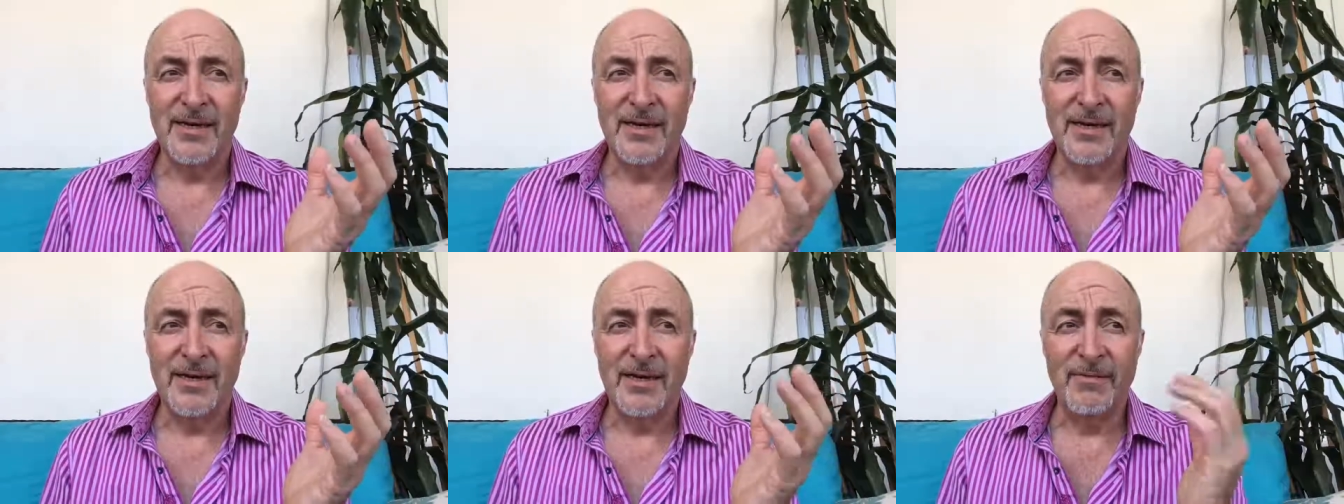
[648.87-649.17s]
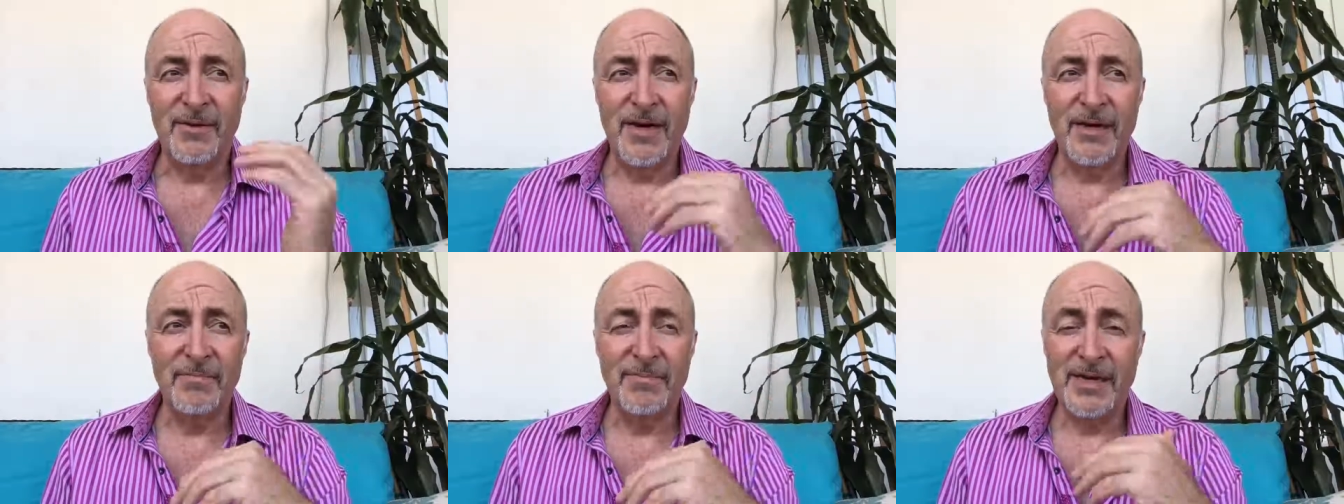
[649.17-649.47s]
You
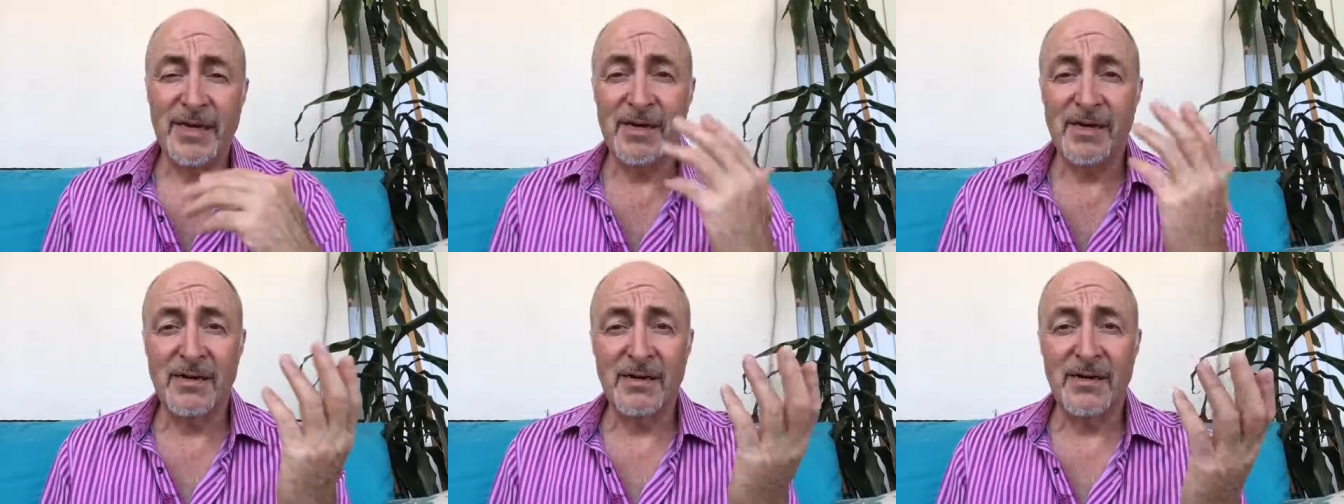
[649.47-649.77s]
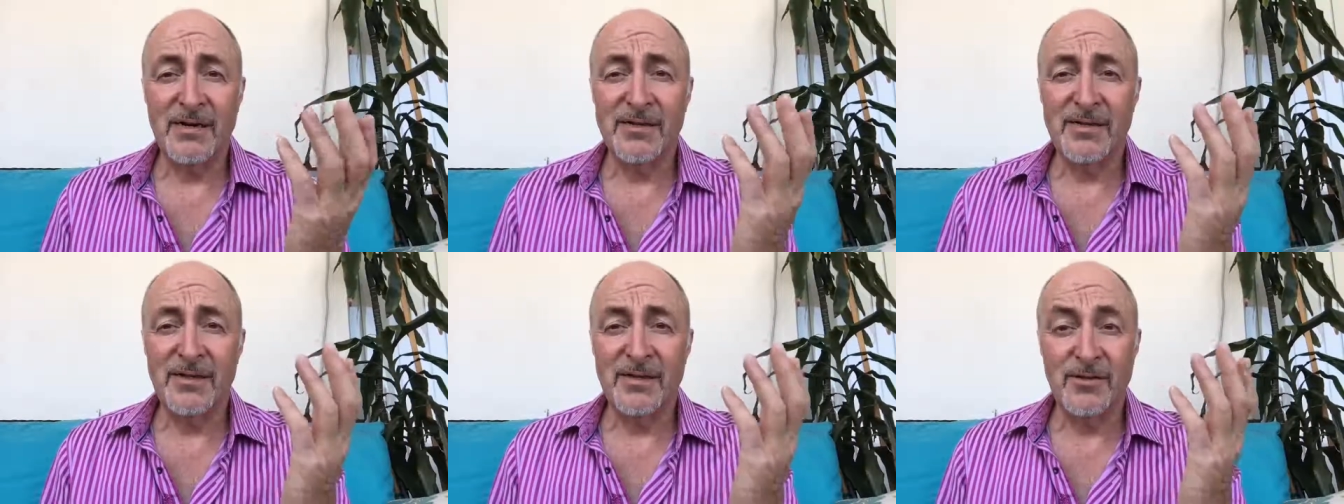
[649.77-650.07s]
might pick a
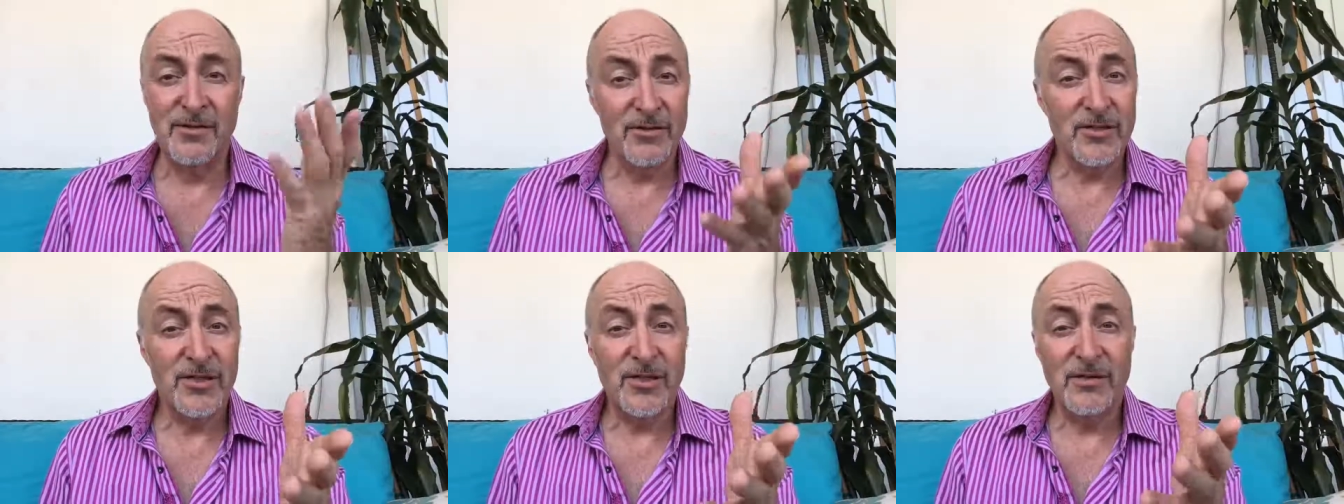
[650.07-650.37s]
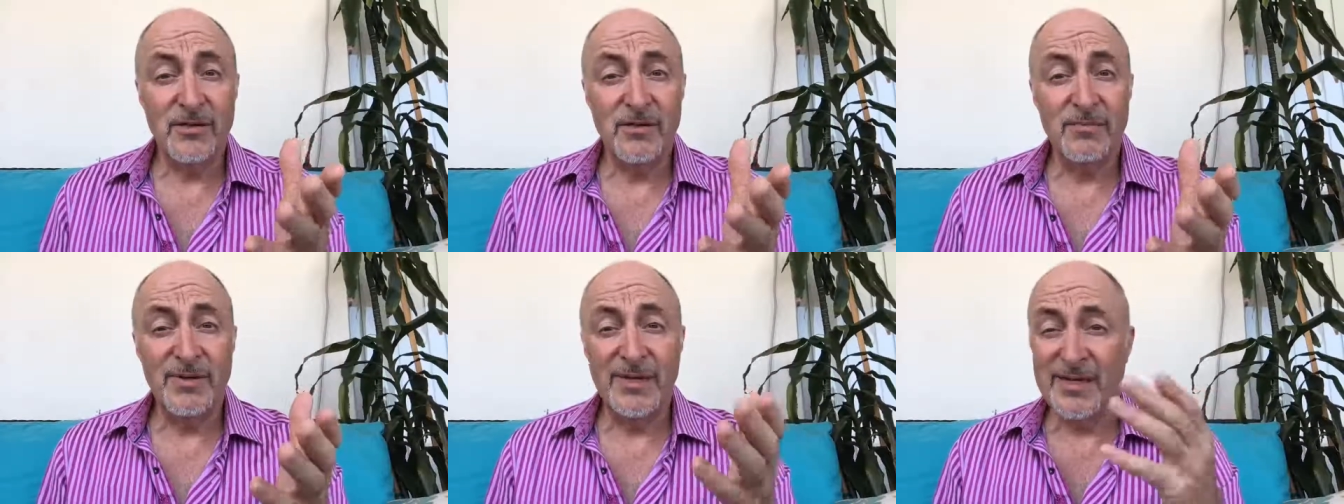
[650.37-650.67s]
car that looks
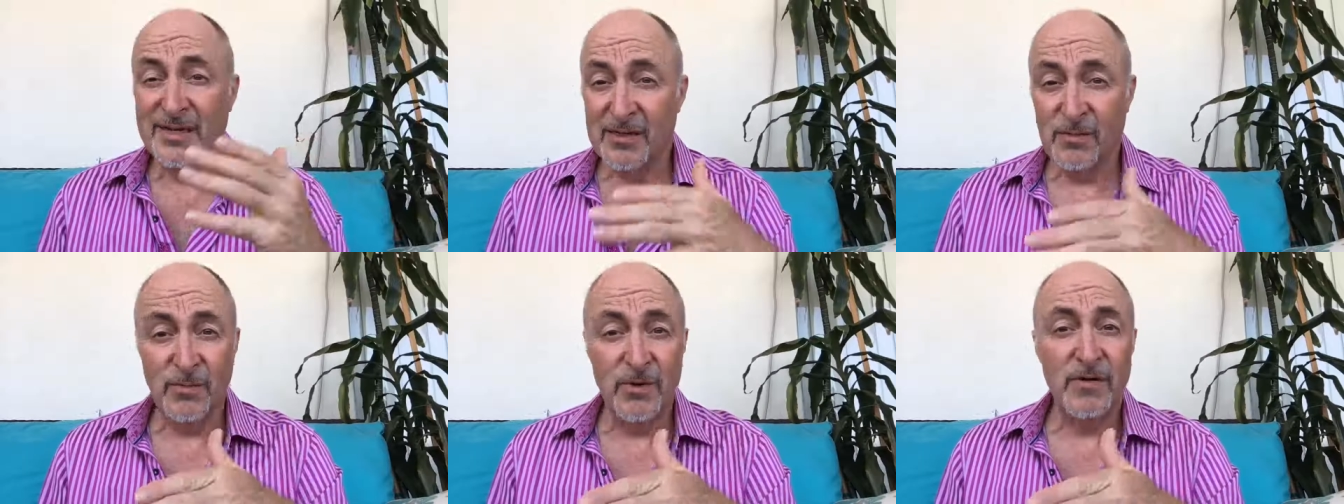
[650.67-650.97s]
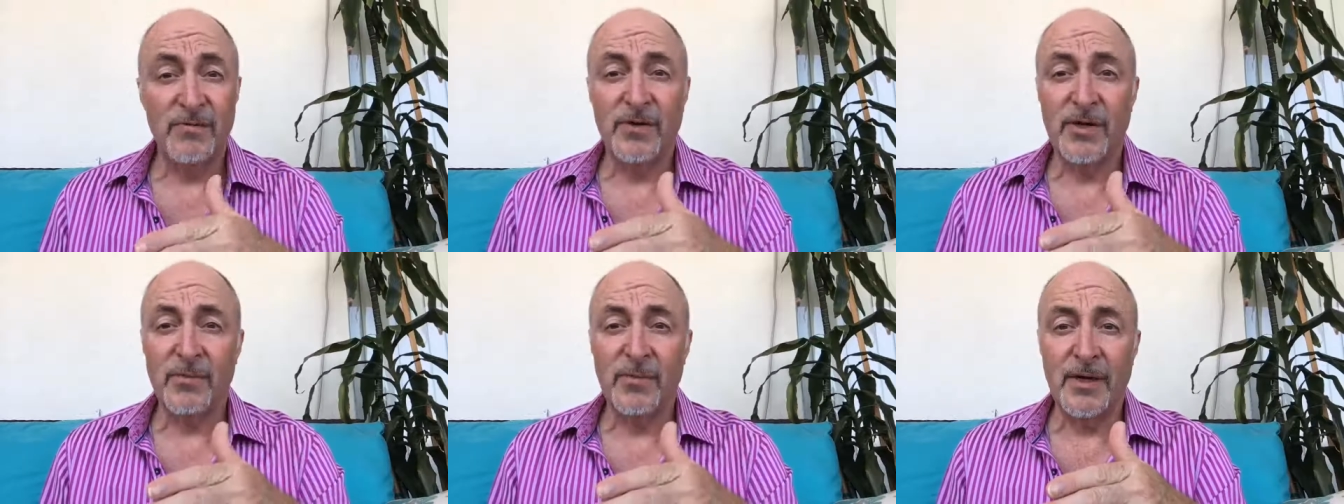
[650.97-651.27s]
good but doesn't
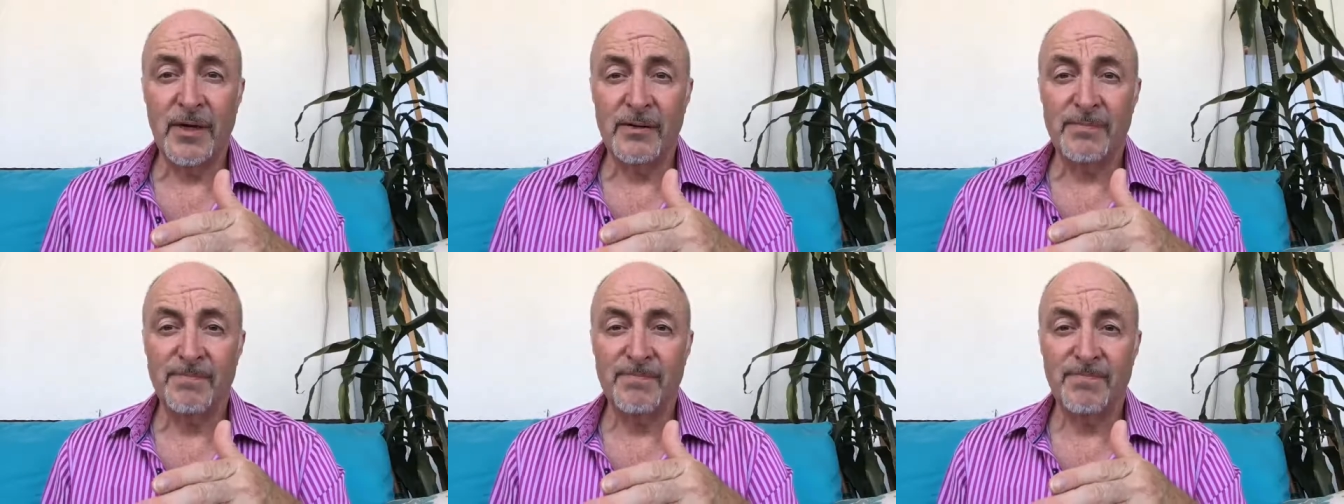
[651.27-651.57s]
work very well.